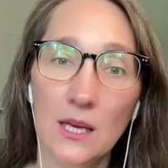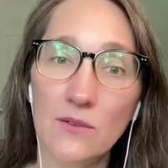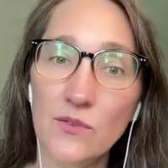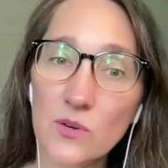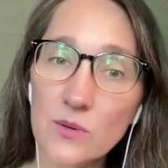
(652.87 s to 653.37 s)

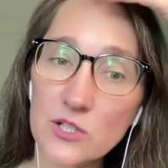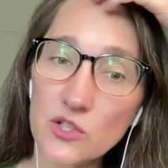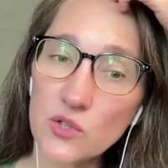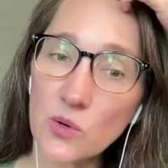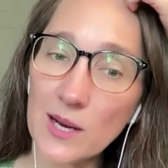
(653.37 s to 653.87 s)
if you
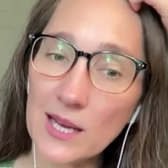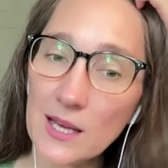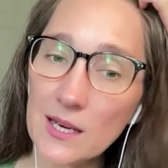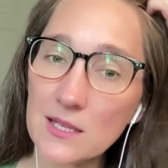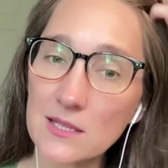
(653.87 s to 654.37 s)
enjoy
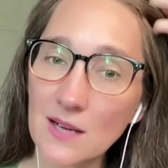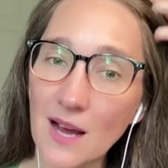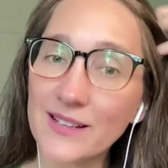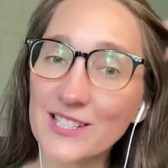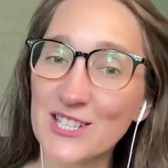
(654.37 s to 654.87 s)
it, it's
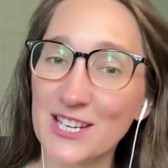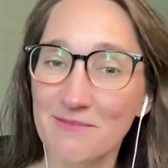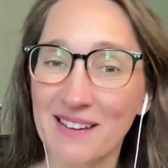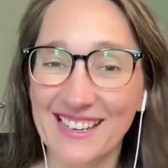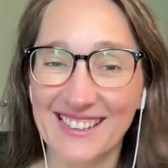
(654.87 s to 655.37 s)
not
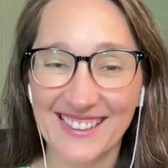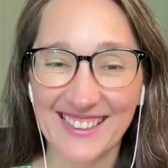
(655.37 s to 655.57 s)
legitimate.